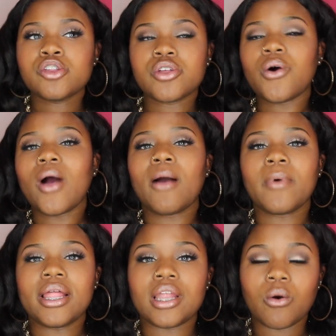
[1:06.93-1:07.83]
So I
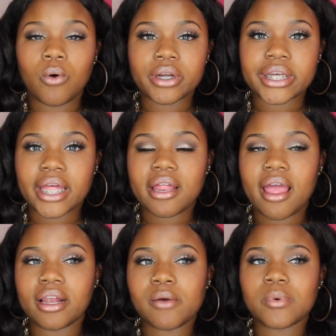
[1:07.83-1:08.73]
went and I ordered it,
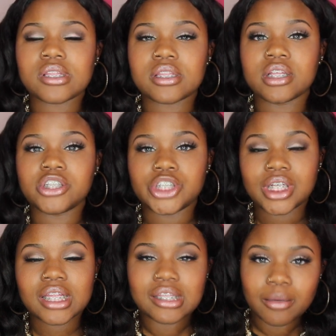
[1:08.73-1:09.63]
and it was the
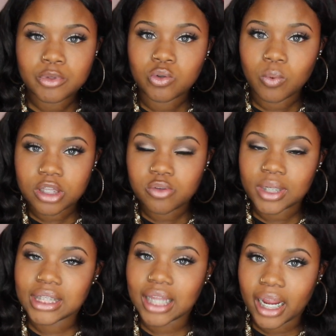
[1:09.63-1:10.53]

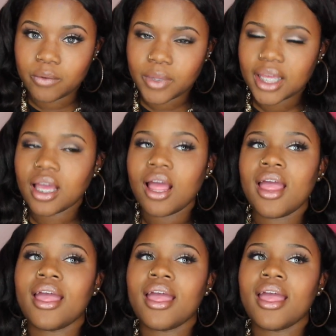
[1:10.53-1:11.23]
GSW129 wig.